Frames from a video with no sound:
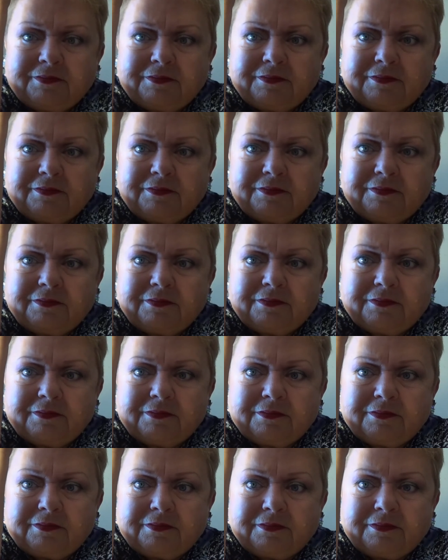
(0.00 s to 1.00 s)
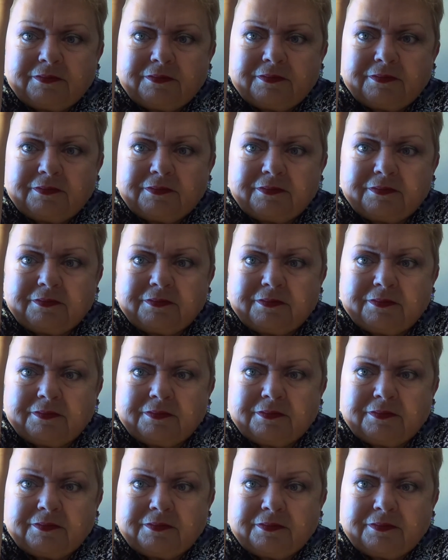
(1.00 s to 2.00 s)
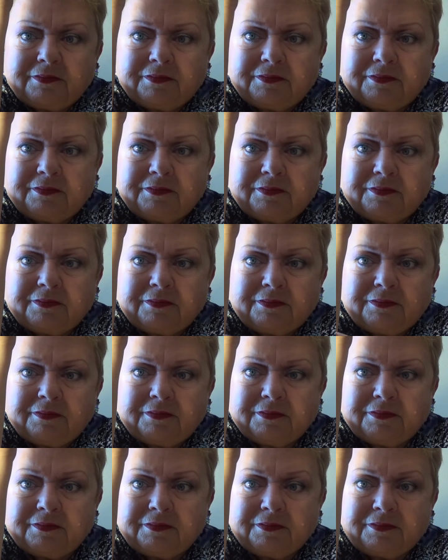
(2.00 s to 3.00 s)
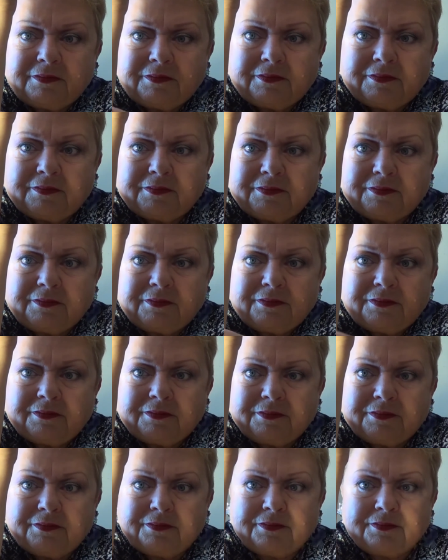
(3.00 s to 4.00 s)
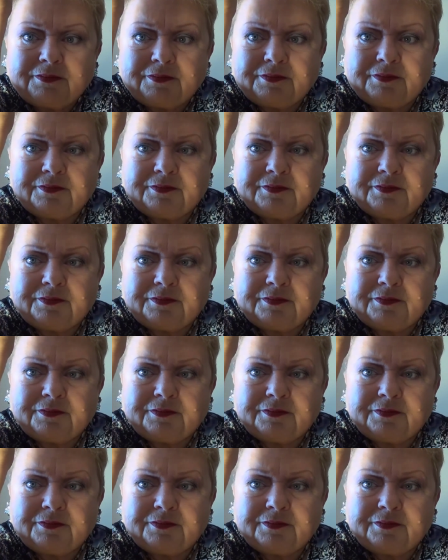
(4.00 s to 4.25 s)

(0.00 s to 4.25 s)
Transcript: No one is speaking in this clip.